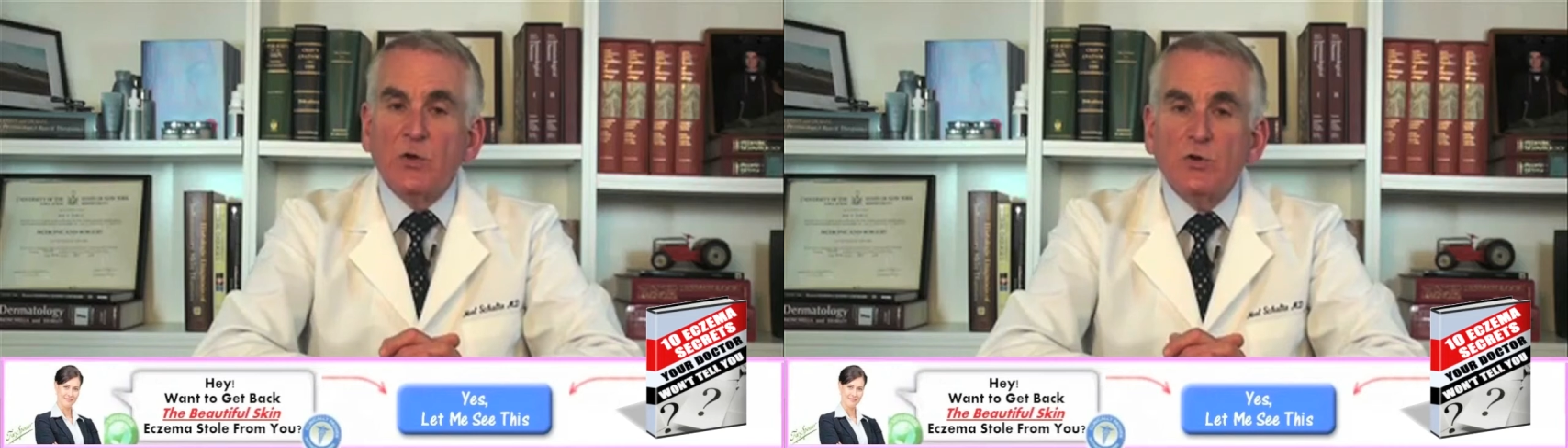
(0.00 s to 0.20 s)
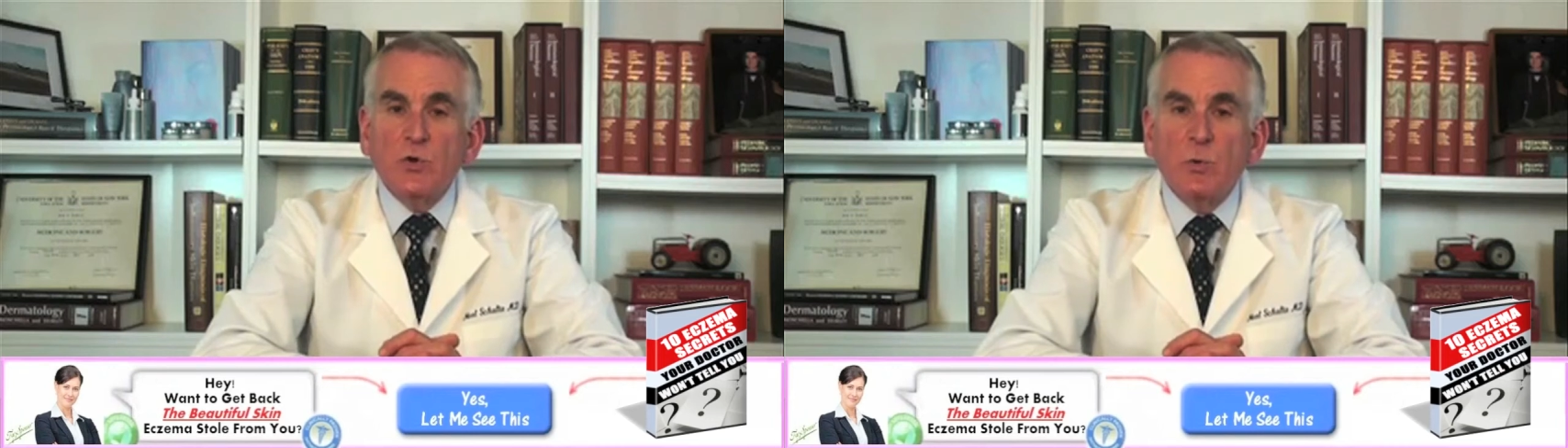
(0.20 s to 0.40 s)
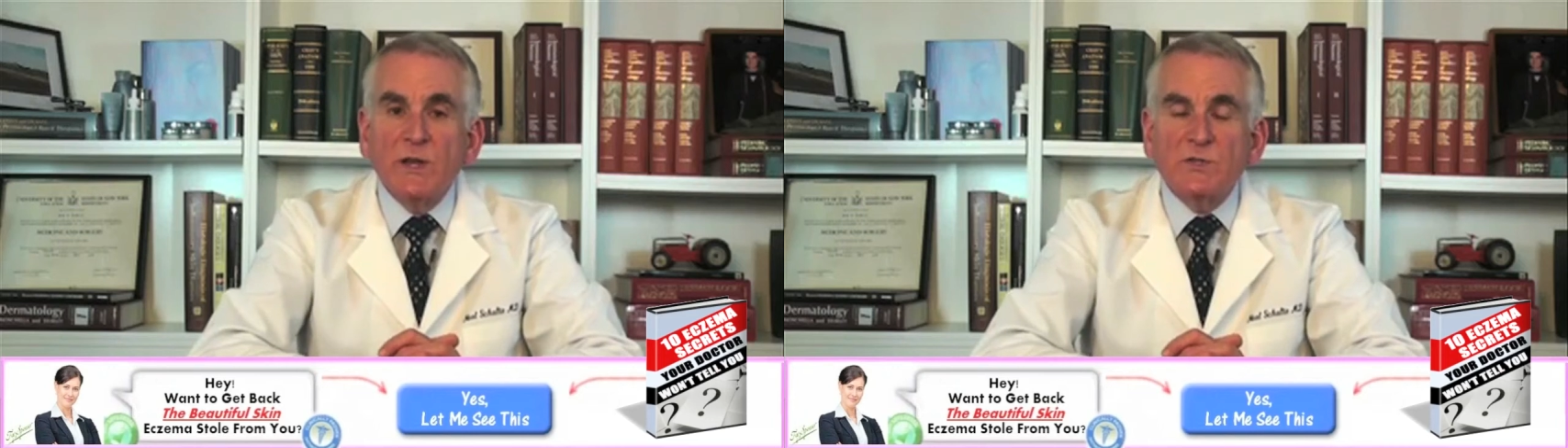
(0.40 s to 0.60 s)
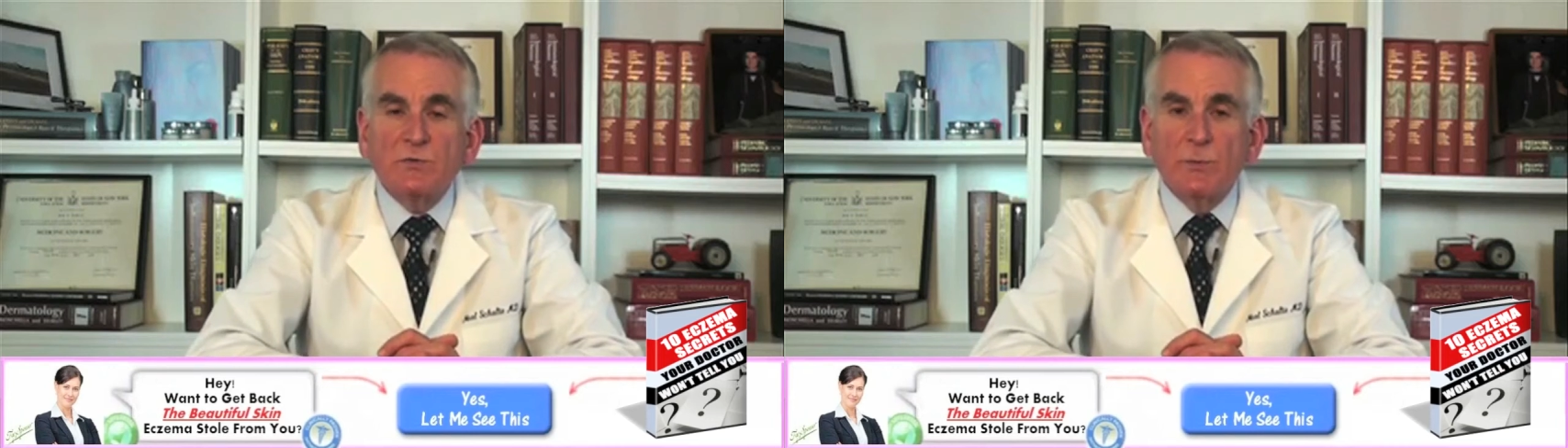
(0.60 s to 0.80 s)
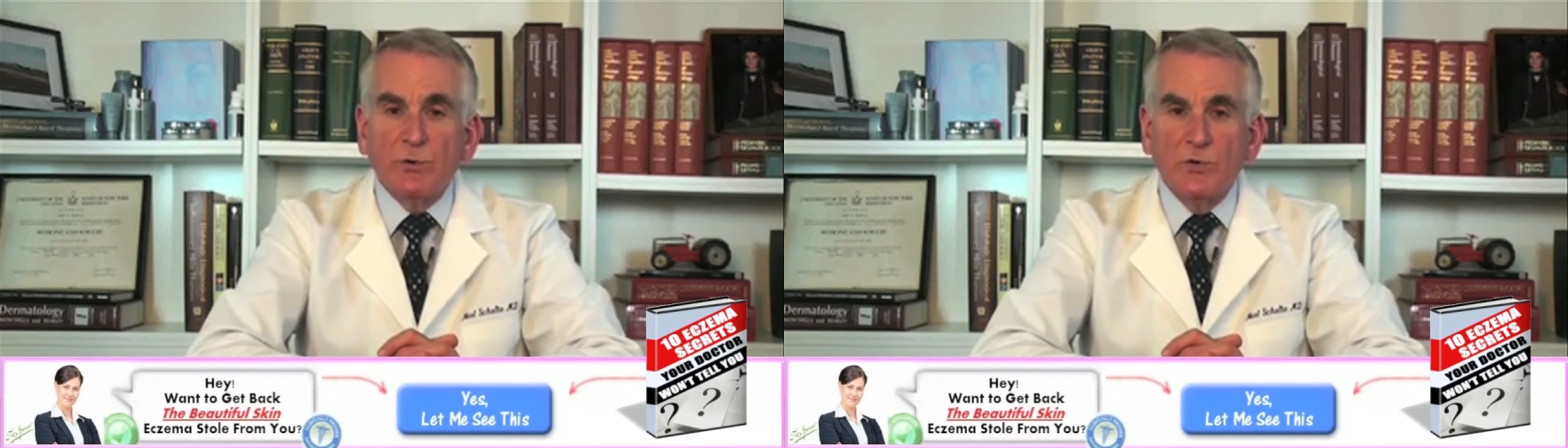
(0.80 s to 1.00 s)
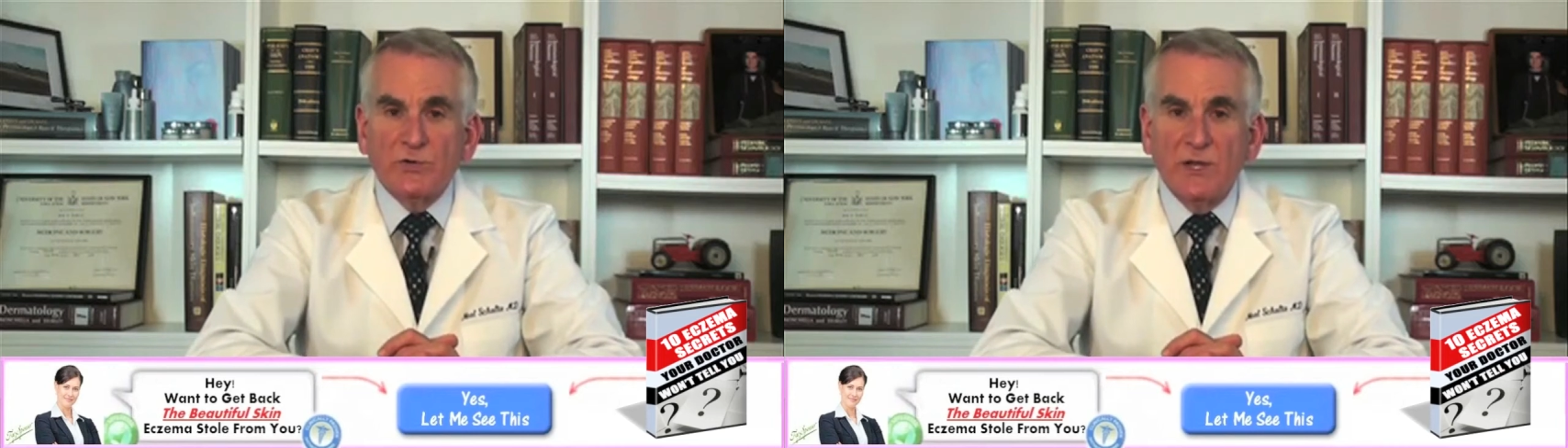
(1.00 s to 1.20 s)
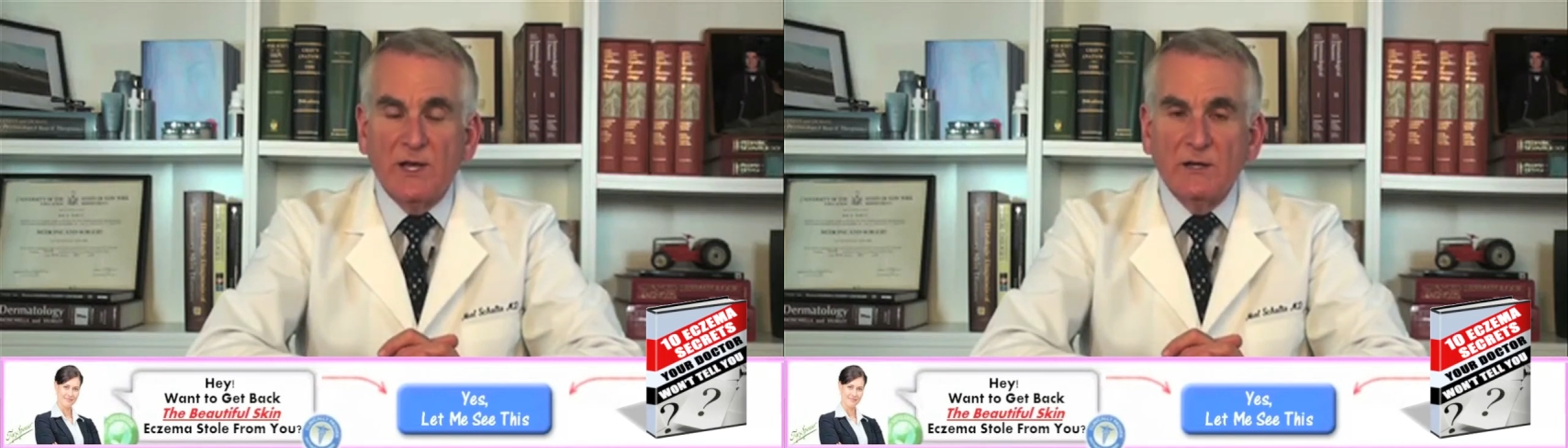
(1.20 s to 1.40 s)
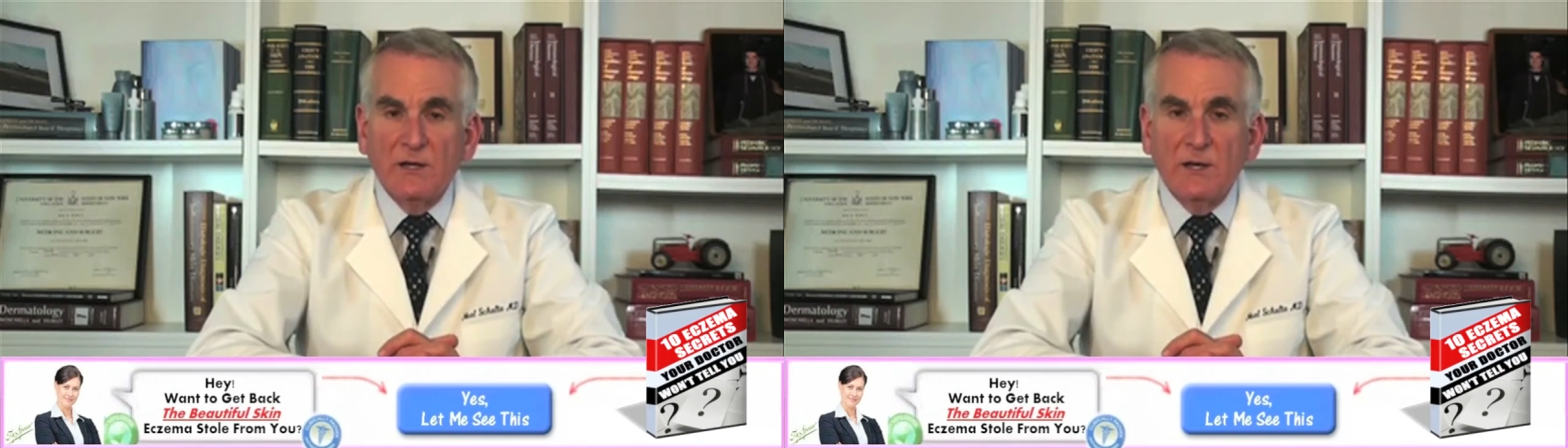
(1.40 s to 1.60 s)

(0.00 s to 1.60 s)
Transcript: Two ways to approach that.